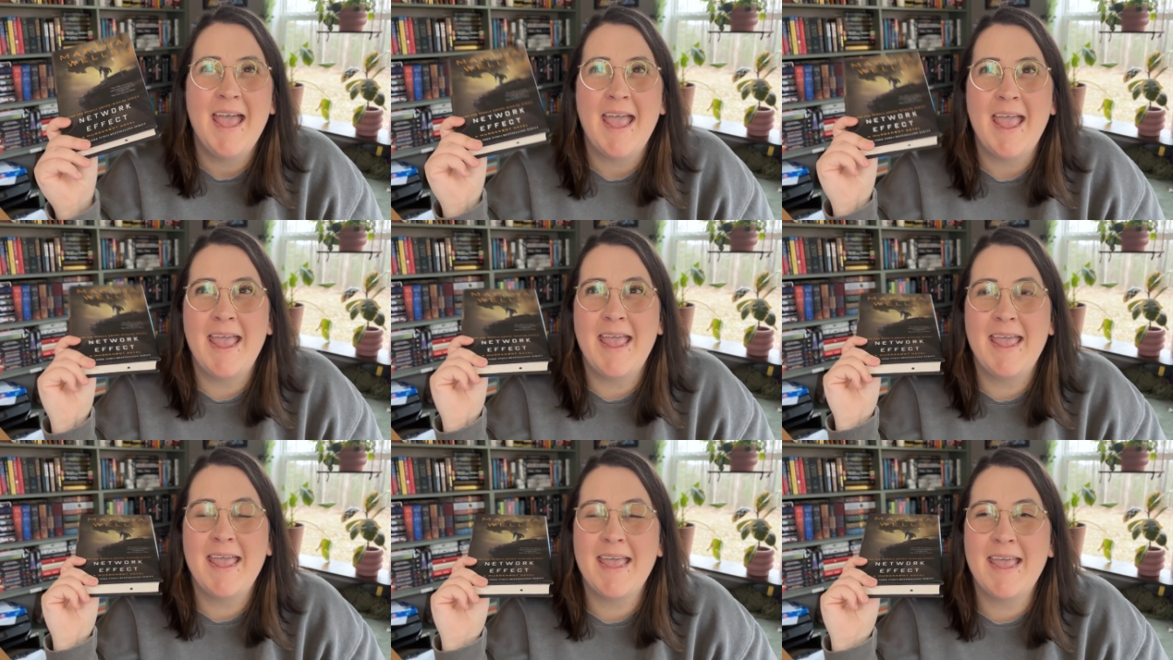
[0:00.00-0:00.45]

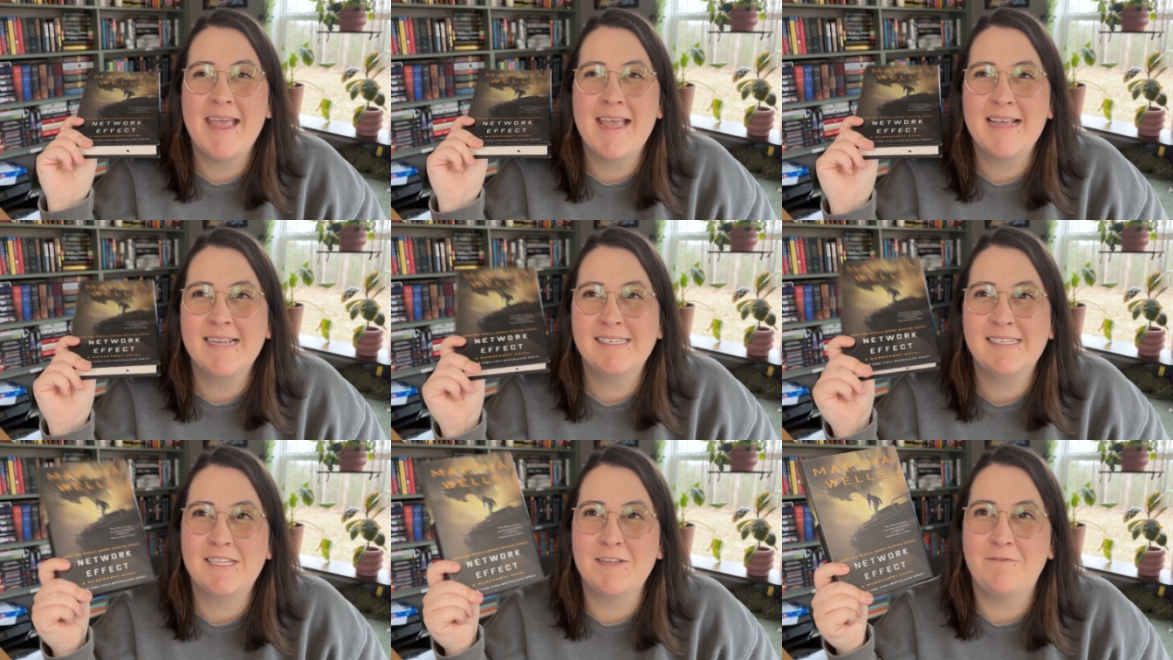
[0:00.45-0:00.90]

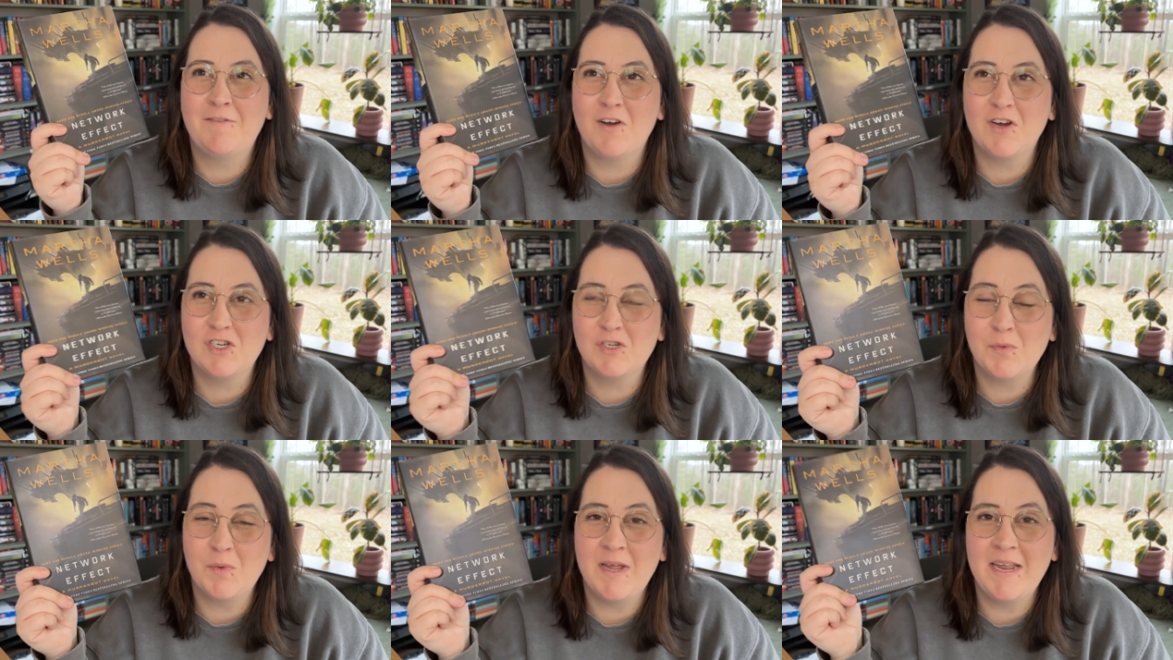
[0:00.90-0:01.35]
The
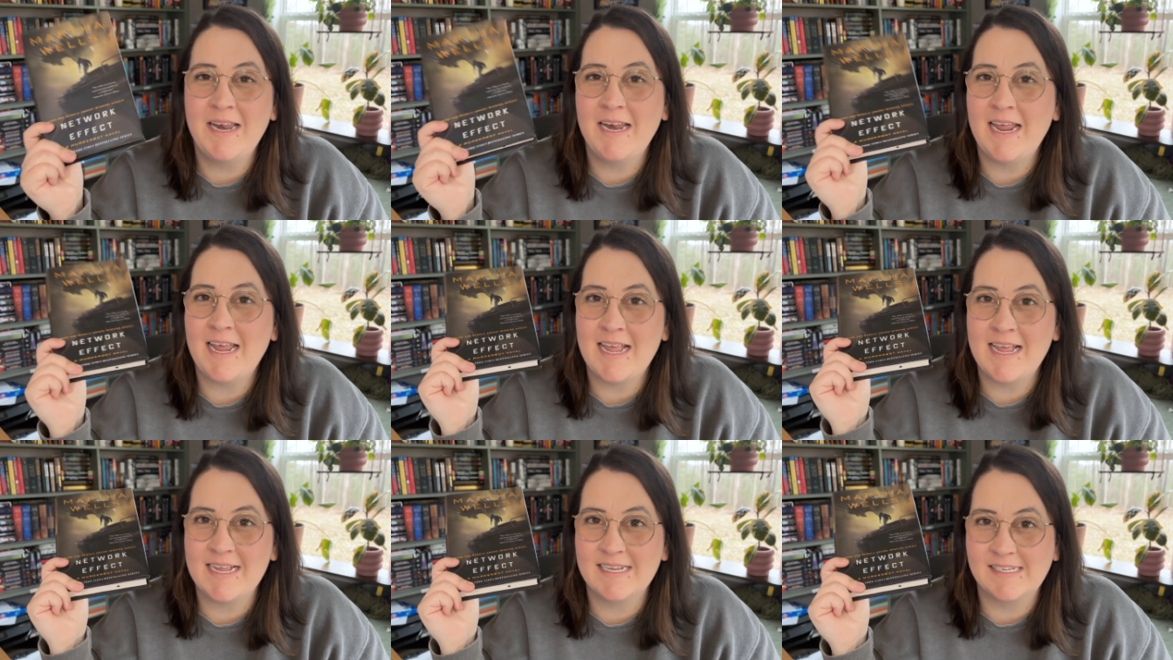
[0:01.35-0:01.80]
first one
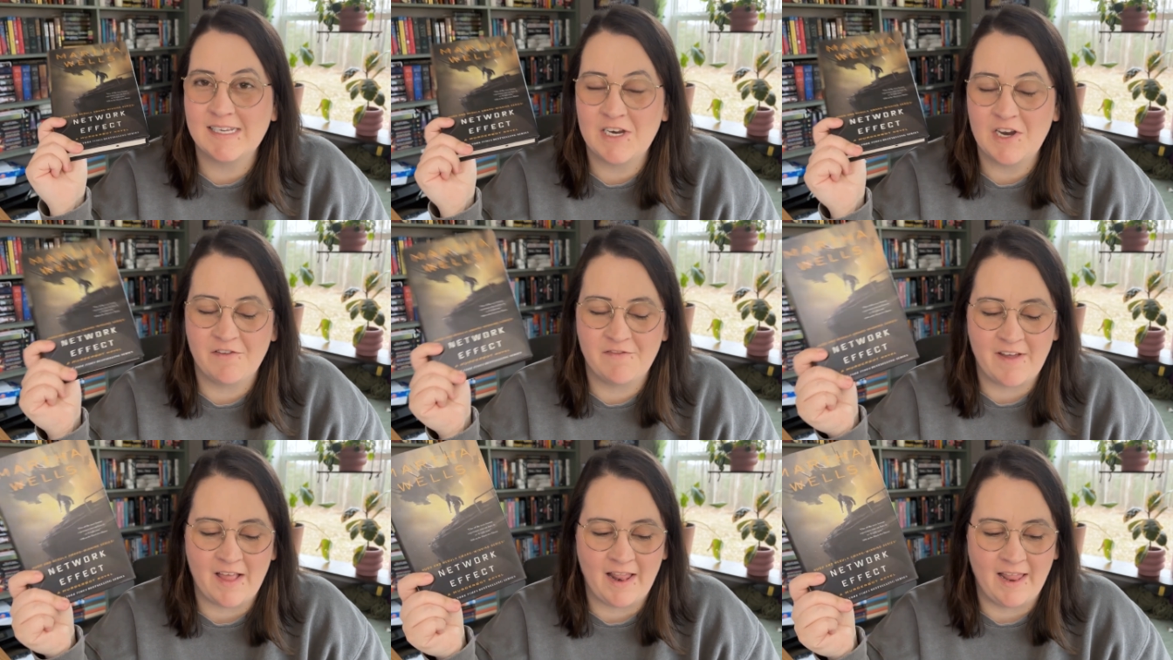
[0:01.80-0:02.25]
is a
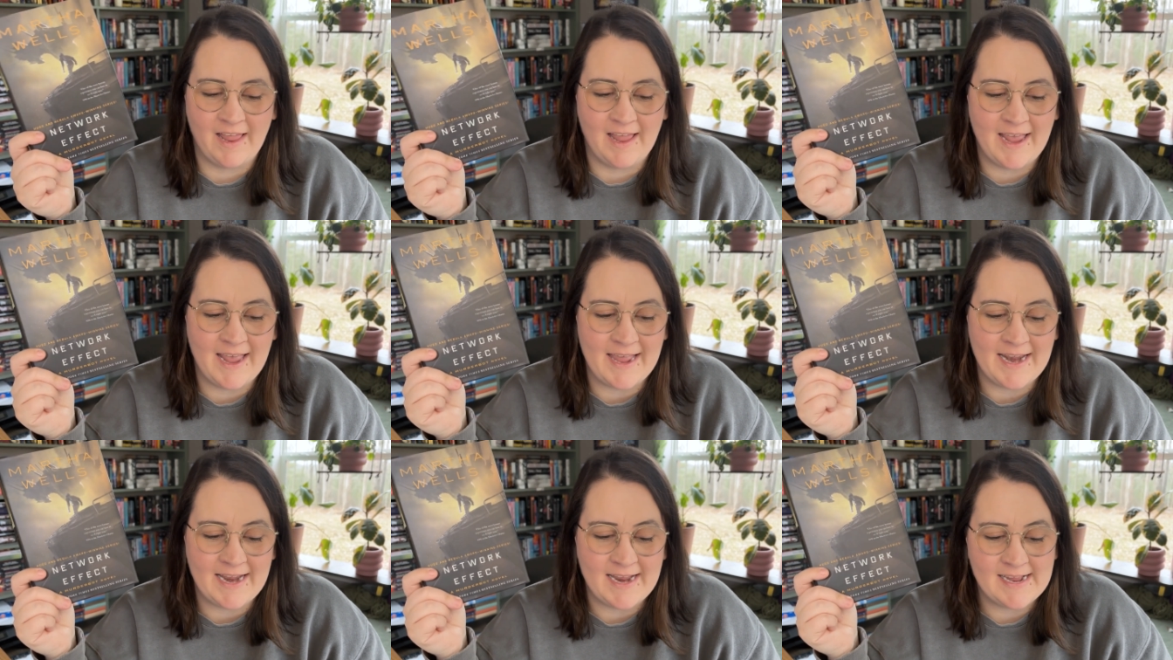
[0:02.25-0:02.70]
novella,
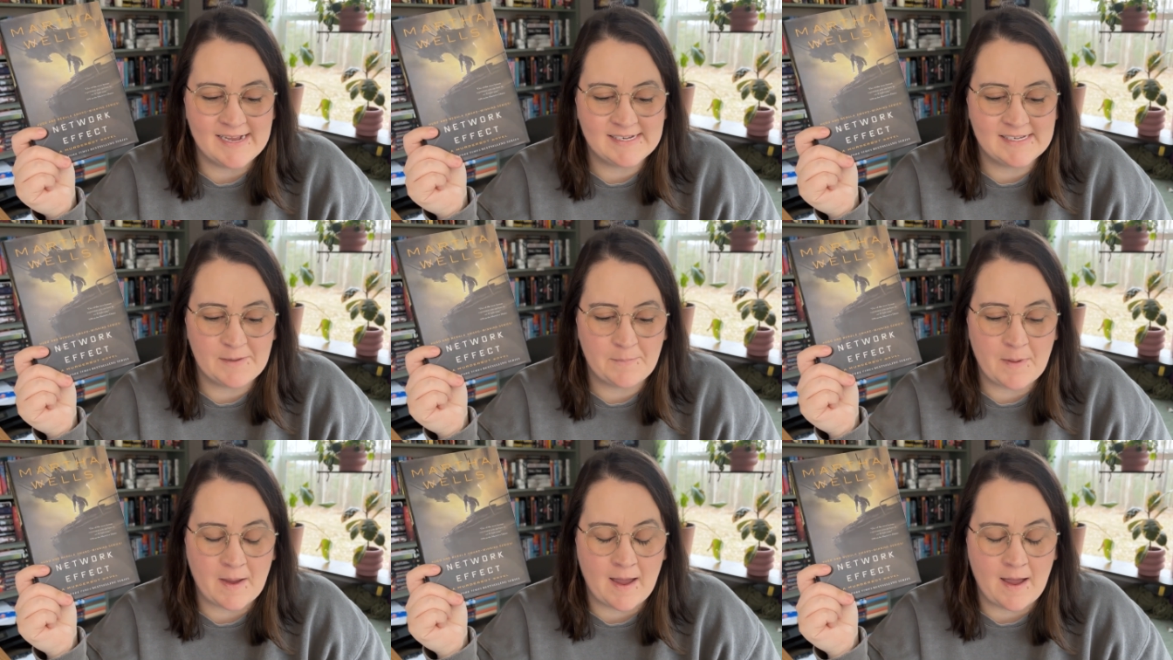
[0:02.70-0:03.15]
and it is
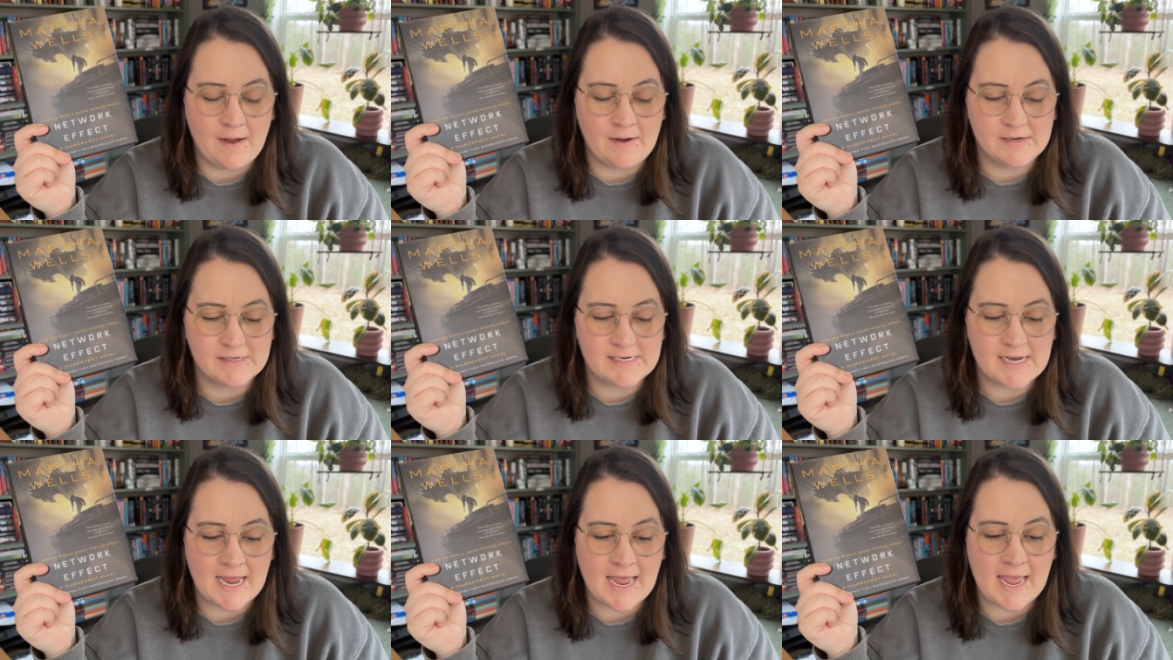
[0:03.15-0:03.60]

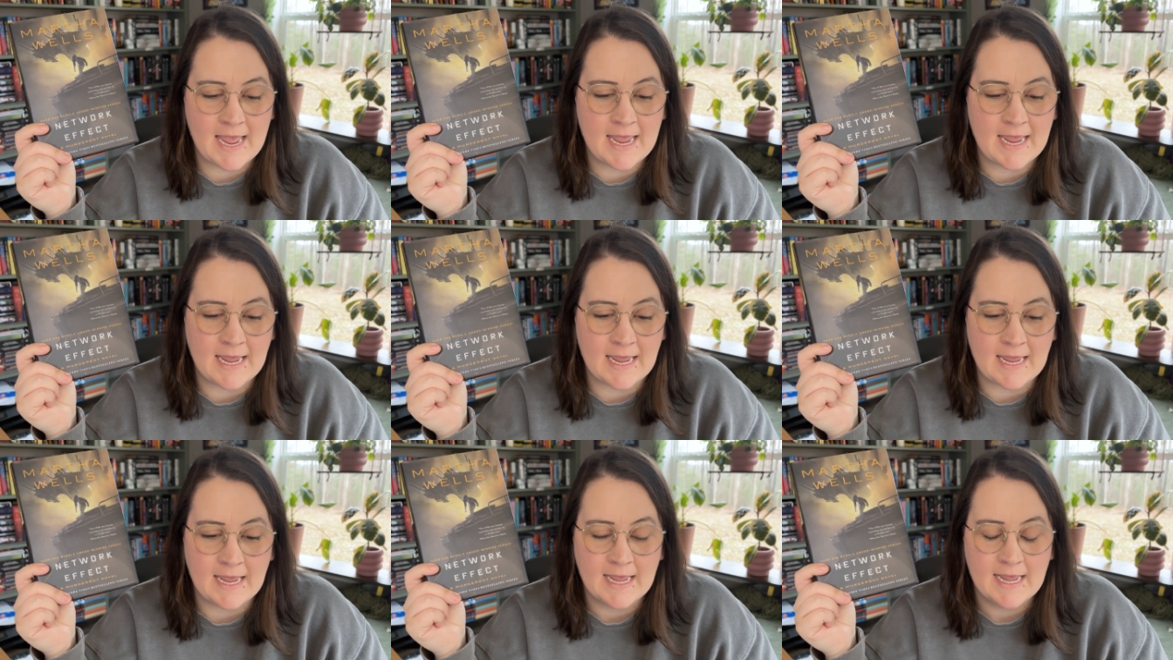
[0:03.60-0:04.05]
about
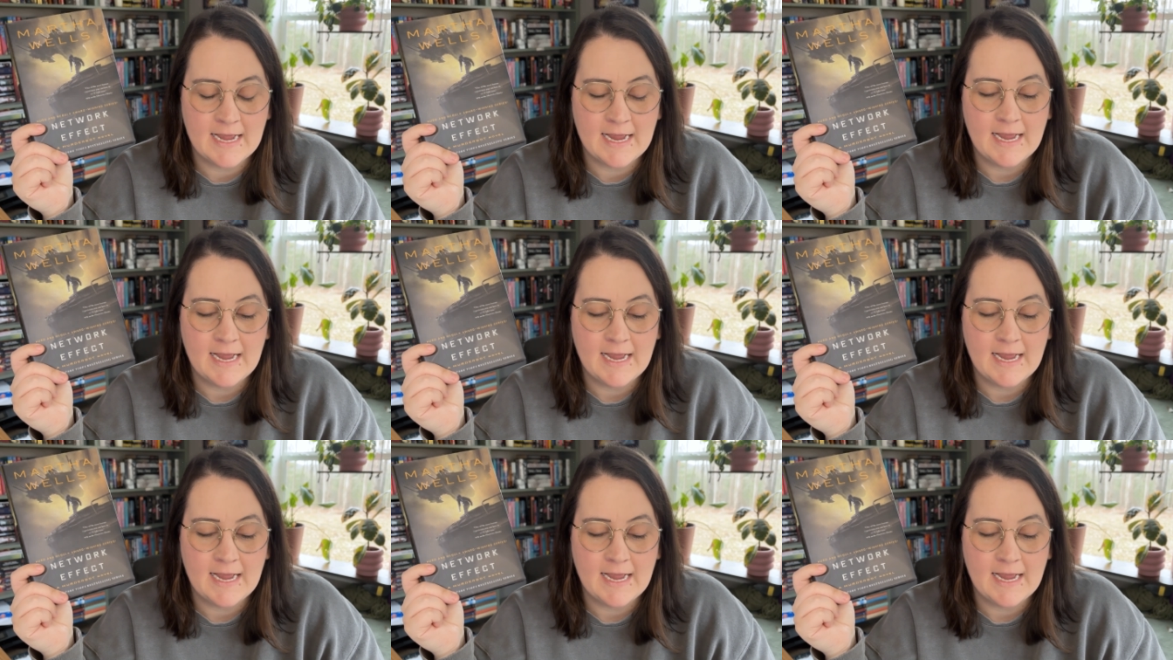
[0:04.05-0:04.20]
a